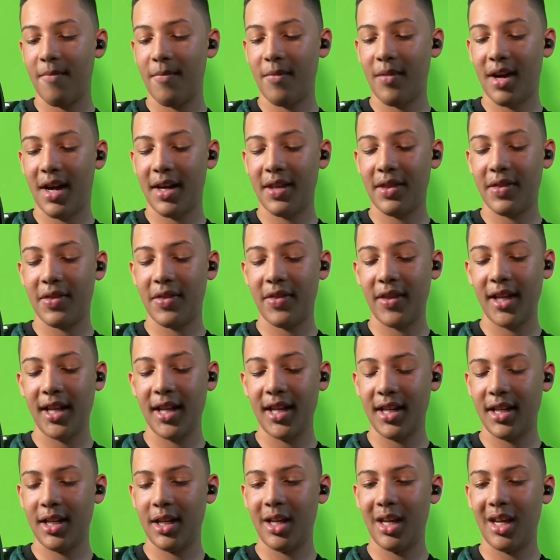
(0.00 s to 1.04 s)
I
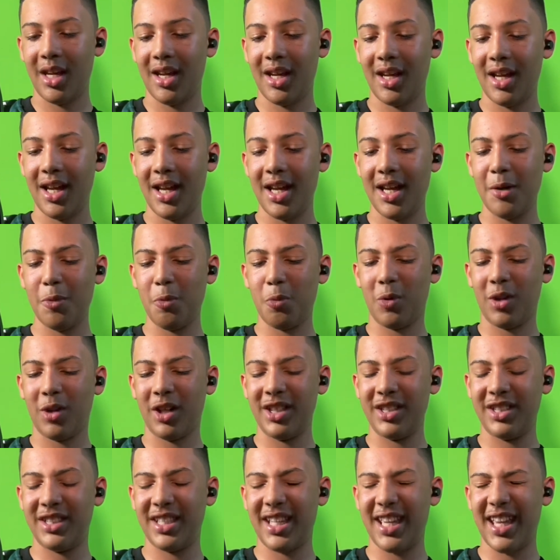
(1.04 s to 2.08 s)
think he
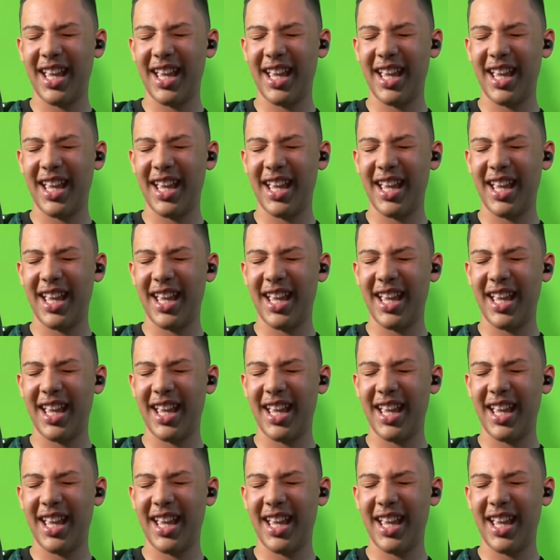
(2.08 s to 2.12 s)
was